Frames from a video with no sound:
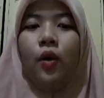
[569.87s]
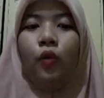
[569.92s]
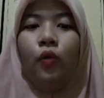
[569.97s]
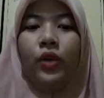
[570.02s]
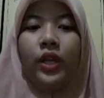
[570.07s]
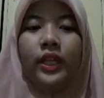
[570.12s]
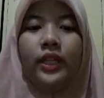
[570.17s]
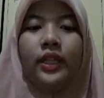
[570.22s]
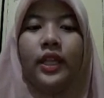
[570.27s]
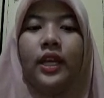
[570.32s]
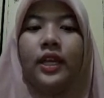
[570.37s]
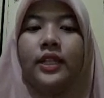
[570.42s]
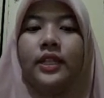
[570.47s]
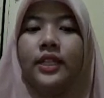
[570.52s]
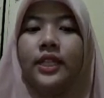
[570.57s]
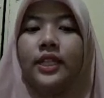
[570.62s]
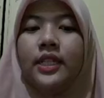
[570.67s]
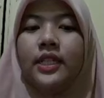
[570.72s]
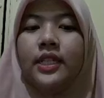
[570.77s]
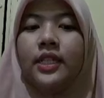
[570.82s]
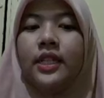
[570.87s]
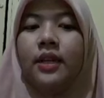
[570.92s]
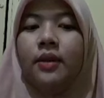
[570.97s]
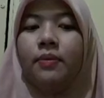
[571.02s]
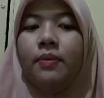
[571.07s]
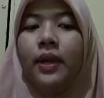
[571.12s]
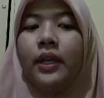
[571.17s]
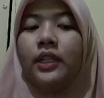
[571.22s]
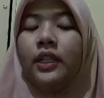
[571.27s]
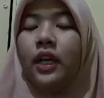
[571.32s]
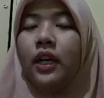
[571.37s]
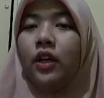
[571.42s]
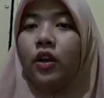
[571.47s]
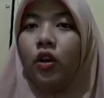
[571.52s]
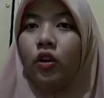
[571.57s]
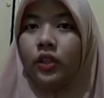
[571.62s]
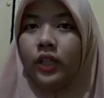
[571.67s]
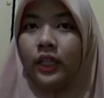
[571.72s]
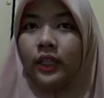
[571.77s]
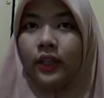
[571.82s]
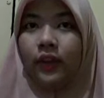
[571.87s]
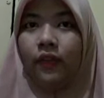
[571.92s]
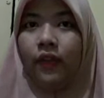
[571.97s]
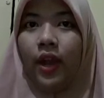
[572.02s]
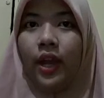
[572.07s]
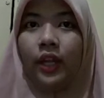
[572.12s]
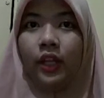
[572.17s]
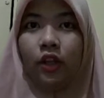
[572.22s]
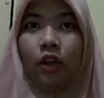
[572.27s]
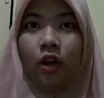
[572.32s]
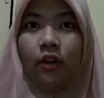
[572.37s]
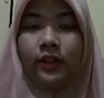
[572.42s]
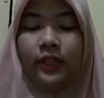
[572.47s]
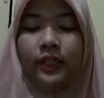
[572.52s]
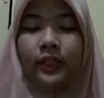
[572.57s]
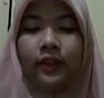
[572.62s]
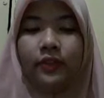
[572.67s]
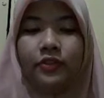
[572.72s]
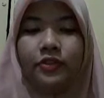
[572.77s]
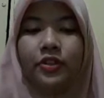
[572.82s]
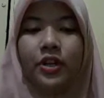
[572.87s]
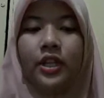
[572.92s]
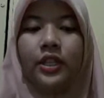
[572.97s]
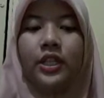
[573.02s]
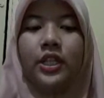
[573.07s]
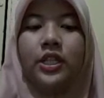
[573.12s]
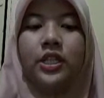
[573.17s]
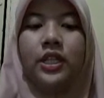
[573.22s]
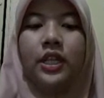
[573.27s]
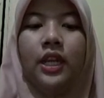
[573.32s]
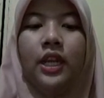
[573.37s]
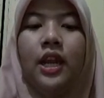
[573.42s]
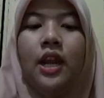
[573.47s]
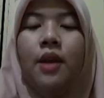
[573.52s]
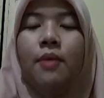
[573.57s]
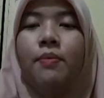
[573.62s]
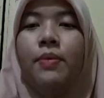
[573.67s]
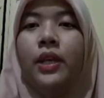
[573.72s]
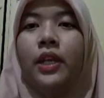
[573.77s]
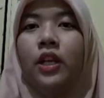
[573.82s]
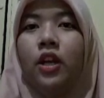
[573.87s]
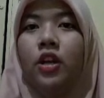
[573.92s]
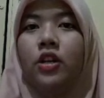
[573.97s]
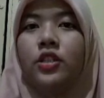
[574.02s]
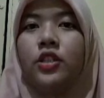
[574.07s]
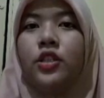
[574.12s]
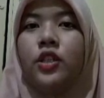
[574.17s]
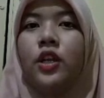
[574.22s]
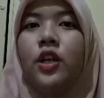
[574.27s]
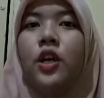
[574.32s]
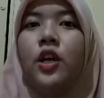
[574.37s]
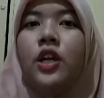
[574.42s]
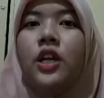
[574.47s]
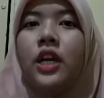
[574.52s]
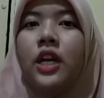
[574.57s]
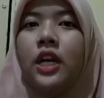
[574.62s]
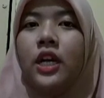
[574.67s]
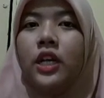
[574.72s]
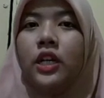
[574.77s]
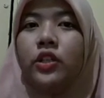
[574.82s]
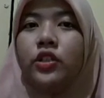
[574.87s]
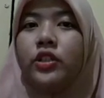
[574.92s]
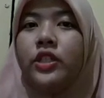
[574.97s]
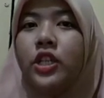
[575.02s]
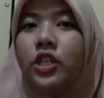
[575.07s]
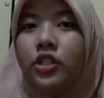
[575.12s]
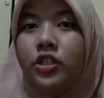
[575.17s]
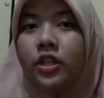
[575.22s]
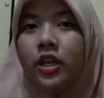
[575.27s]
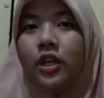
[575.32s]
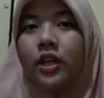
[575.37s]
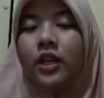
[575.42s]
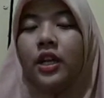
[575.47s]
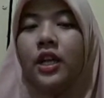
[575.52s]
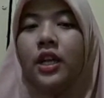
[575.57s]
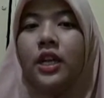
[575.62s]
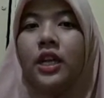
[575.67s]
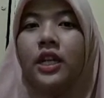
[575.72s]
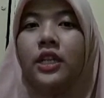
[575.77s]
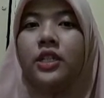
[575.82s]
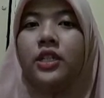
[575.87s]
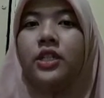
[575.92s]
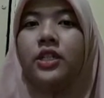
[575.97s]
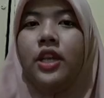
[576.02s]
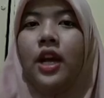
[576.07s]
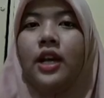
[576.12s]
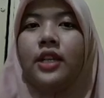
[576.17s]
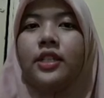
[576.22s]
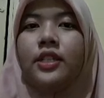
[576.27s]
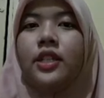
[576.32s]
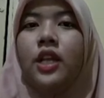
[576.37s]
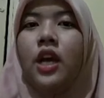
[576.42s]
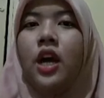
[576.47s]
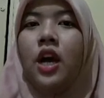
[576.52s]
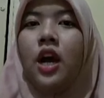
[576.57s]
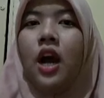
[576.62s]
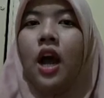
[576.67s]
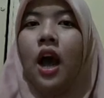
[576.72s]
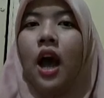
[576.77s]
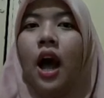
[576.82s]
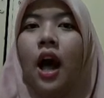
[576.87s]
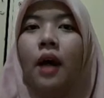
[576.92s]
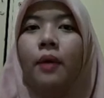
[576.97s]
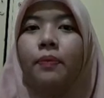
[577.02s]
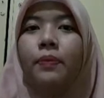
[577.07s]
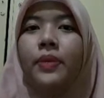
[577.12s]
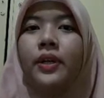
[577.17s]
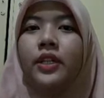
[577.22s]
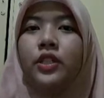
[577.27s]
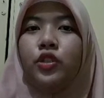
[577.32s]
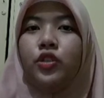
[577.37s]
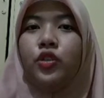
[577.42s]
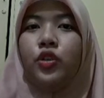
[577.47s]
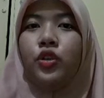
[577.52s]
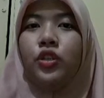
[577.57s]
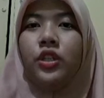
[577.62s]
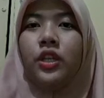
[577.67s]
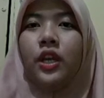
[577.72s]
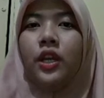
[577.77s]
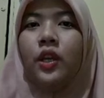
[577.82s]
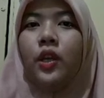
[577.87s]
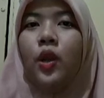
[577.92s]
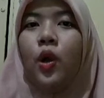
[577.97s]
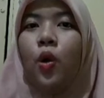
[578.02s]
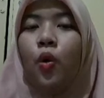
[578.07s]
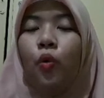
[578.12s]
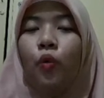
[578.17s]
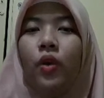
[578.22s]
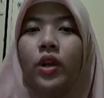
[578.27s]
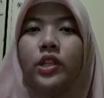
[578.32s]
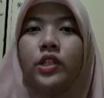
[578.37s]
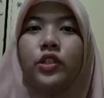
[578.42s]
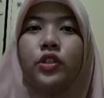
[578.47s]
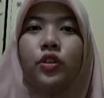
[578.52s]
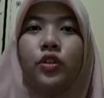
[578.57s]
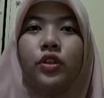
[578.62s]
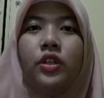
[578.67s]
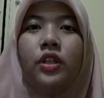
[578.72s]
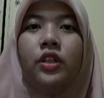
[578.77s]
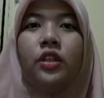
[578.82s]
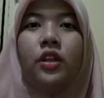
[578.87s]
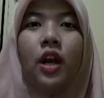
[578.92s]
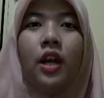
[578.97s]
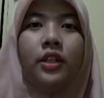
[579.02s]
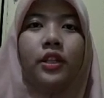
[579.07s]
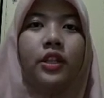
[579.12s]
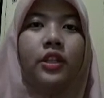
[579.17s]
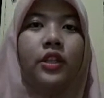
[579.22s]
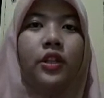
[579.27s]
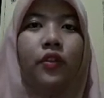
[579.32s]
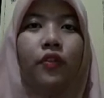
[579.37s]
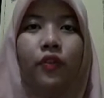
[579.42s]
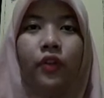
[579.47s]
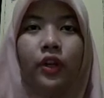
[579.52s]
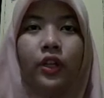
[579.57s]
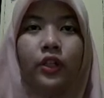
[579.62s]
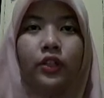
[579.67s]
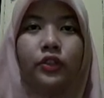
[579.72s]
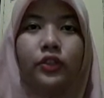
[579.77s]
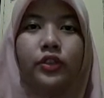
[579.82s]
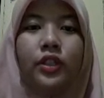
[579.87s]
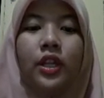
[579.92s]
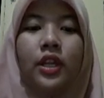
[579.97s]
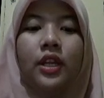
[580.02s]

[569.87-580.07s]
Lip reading: with this metacognitive and cognitive strategy, because teacher is just help student when student got the difficult,